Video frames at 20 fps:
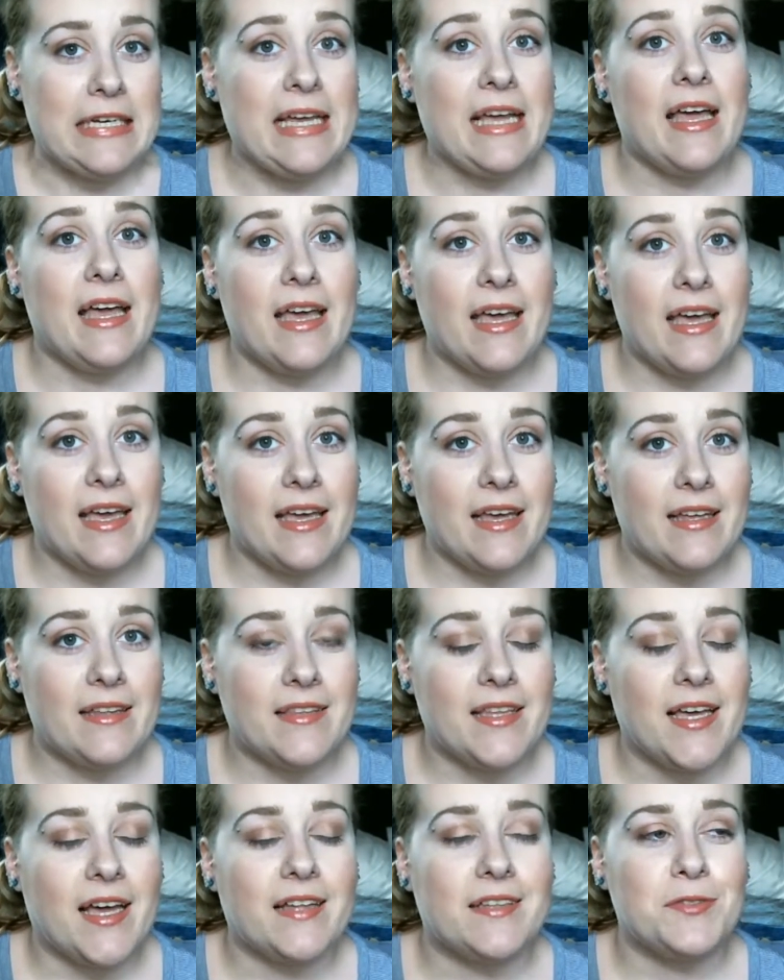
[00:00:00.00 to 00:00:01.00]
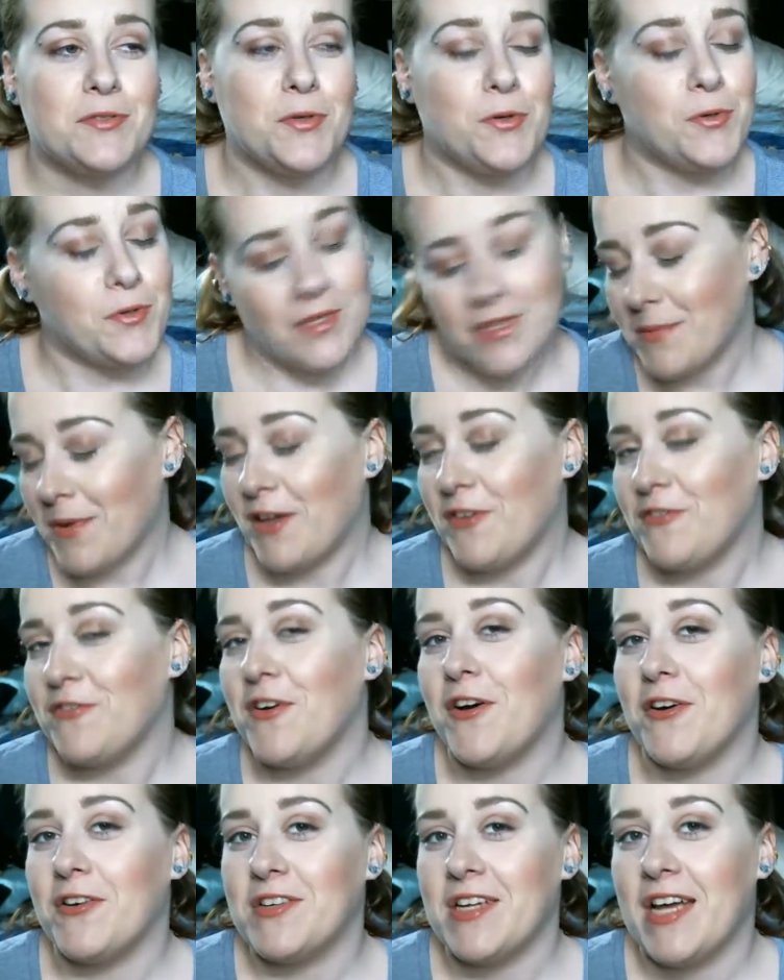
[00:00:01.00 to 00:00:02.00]
and that's totally my
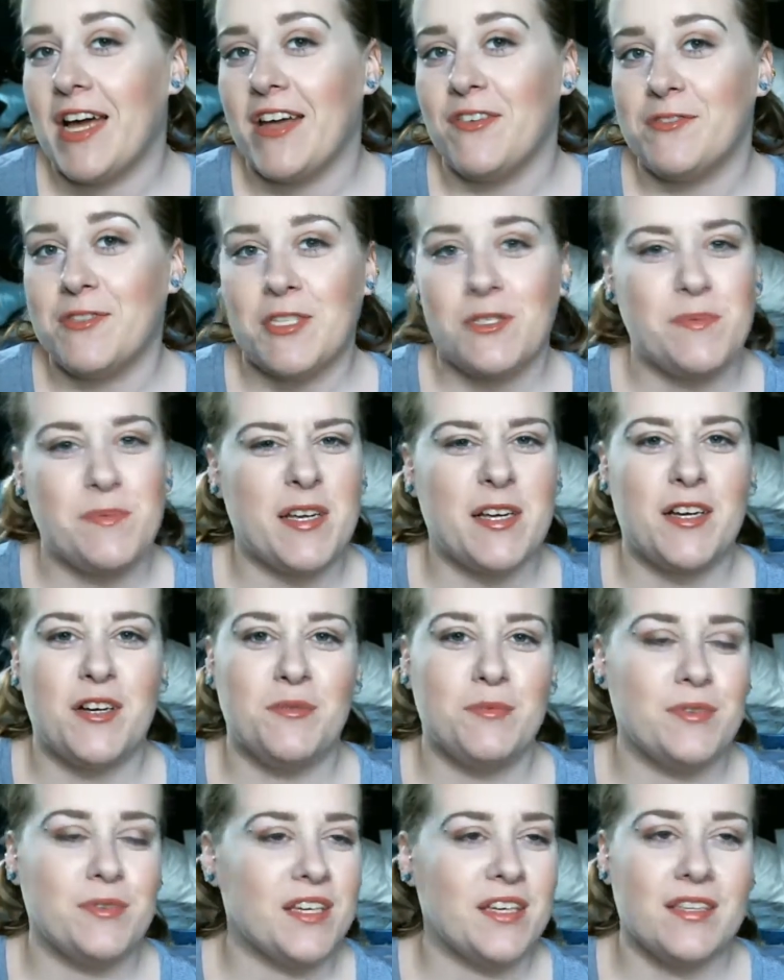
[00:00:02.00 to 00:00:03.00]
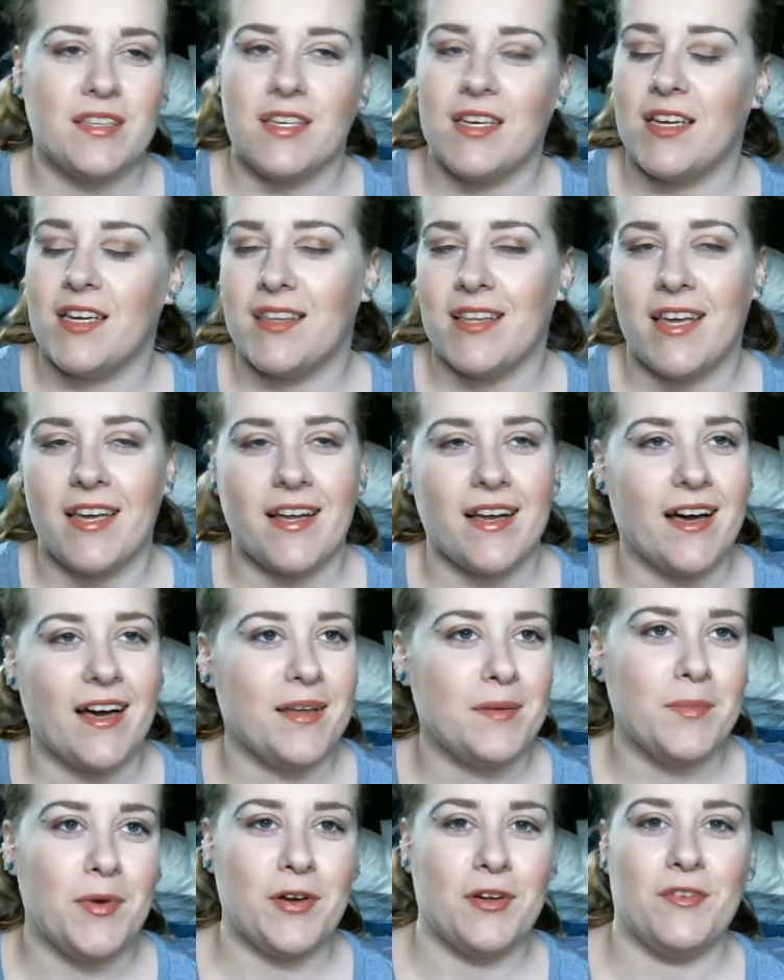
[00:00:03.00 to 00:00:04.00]
fault. I've just been completely
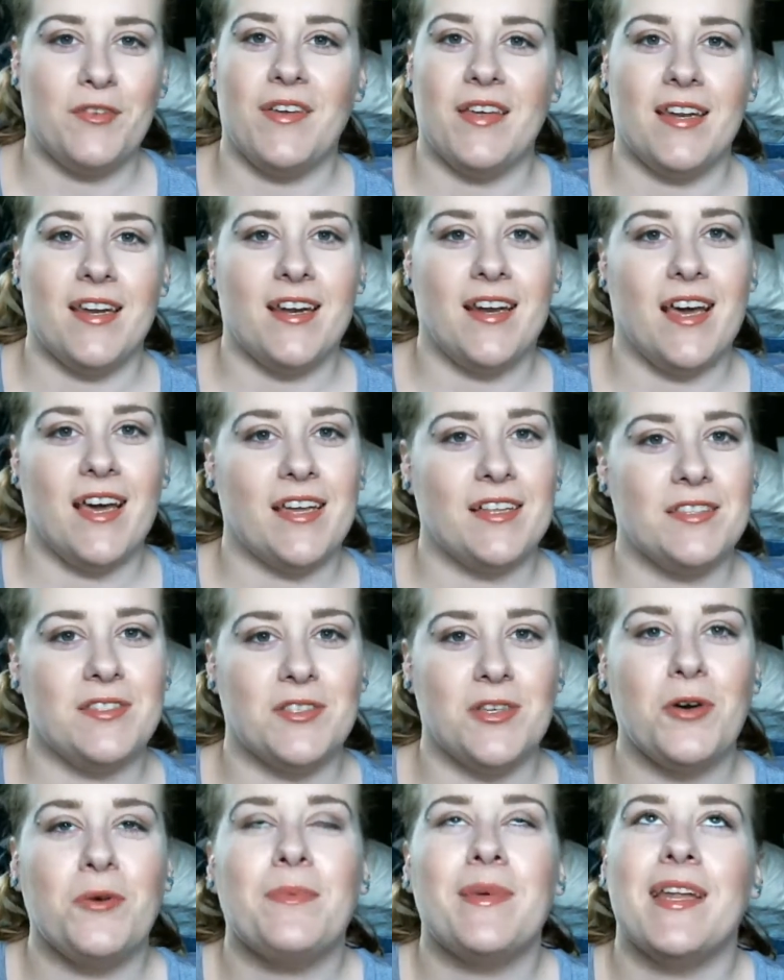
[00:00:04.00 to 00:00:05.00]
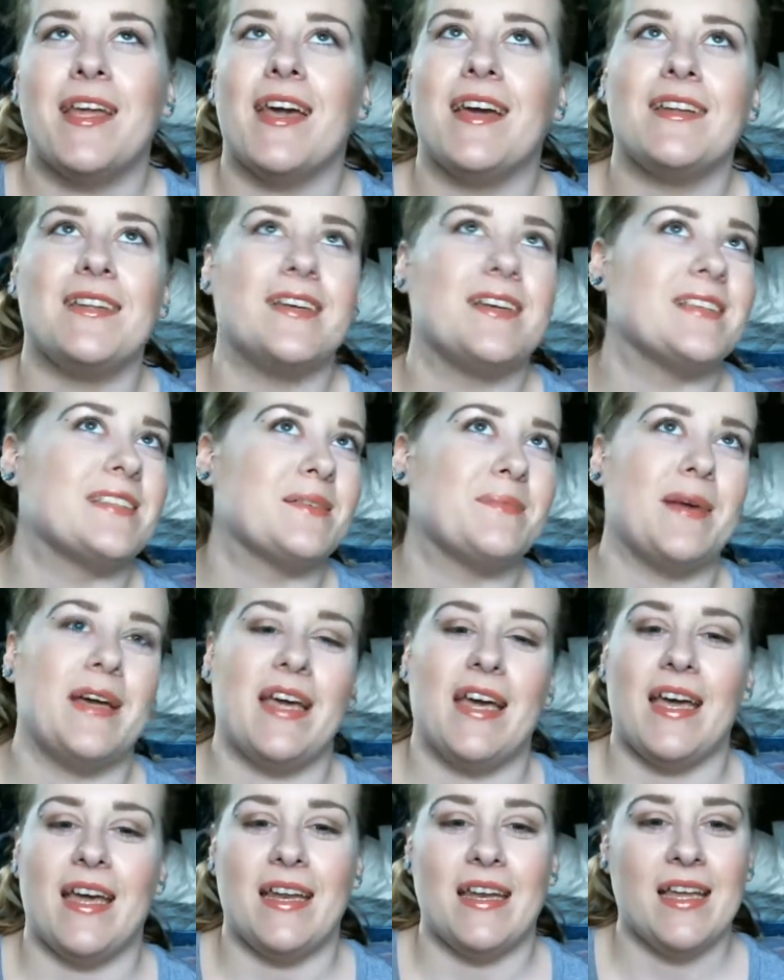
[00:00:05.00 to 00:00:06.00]
unmotivated. I had so many ideas in my
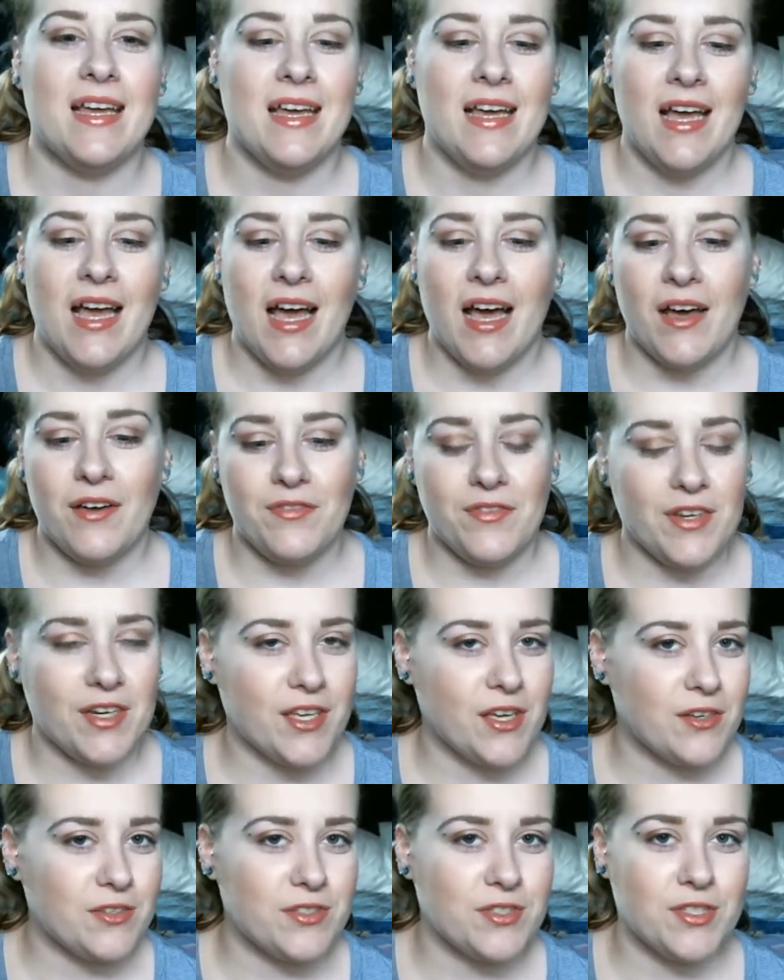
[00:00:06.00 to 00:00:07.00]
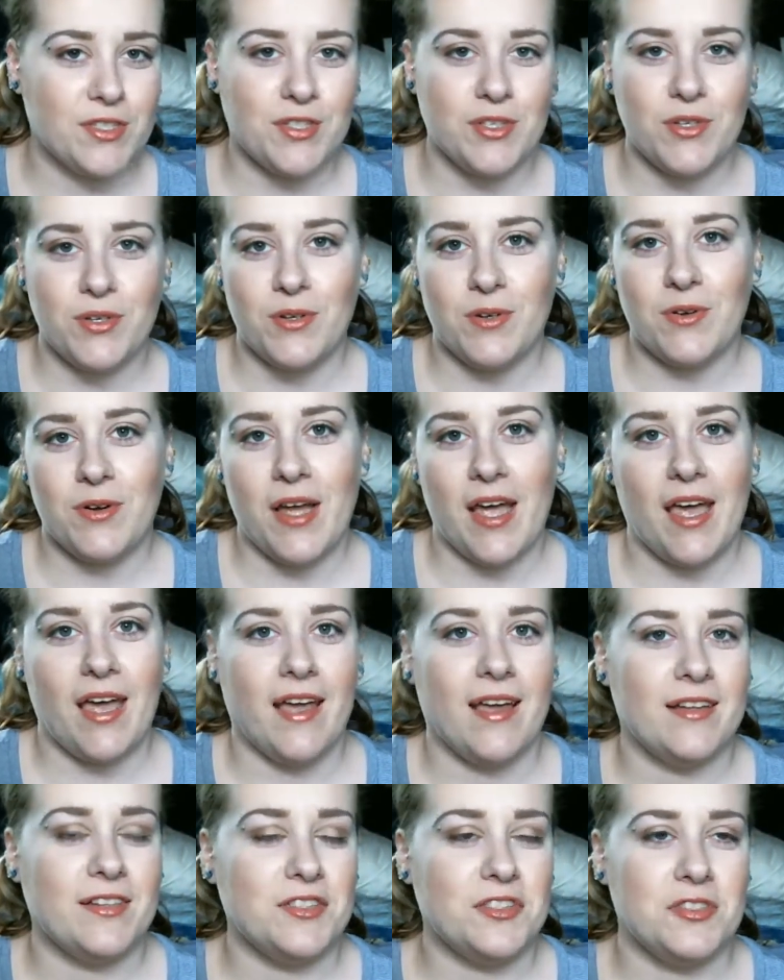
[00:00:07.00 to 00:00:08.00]
head of videos to do
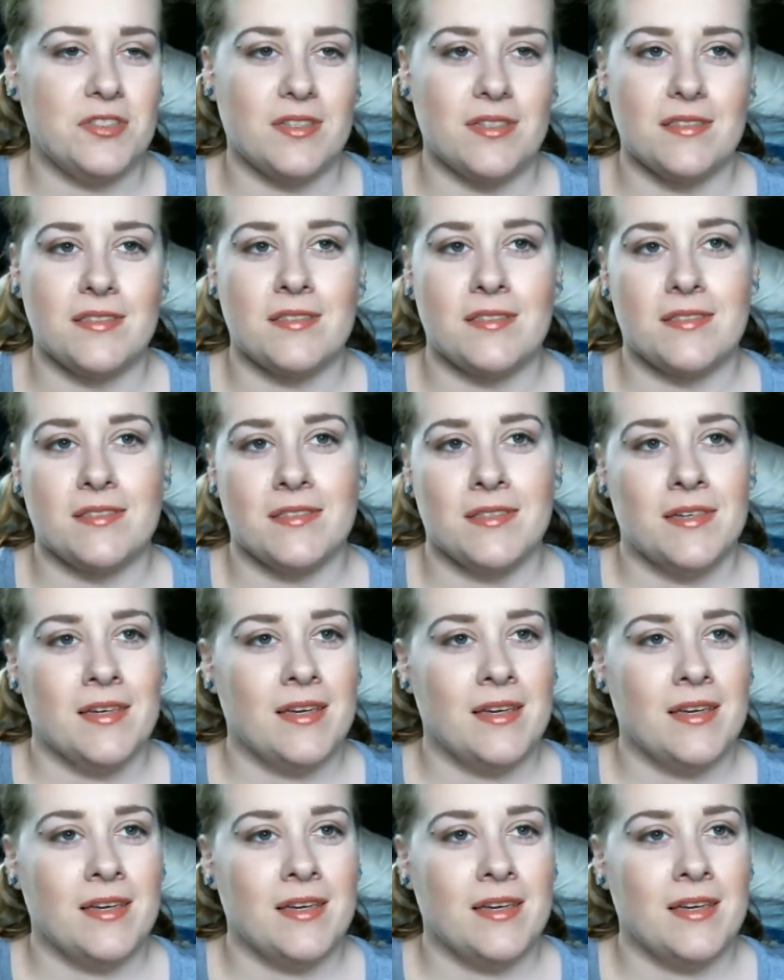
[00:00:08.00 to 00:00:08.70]
and just